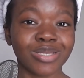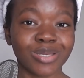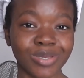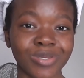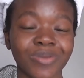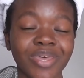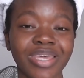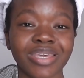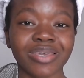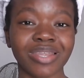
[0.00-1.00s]
just so that
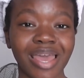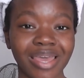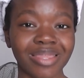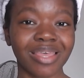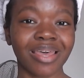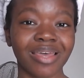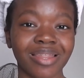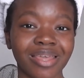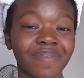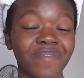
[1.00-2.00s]
he could get in there,
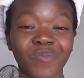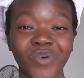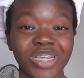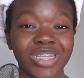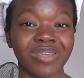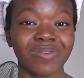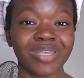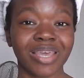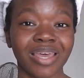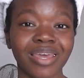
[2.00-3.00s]
like if he wanted to
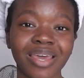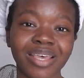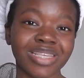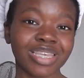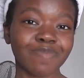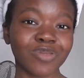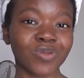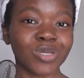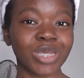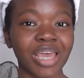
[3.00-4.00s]
use it. Skipped
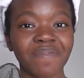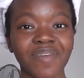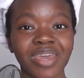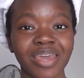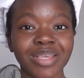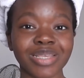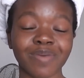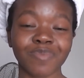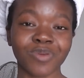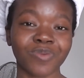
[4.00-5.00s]
on shaving, I
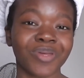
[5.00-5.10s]
skipped on,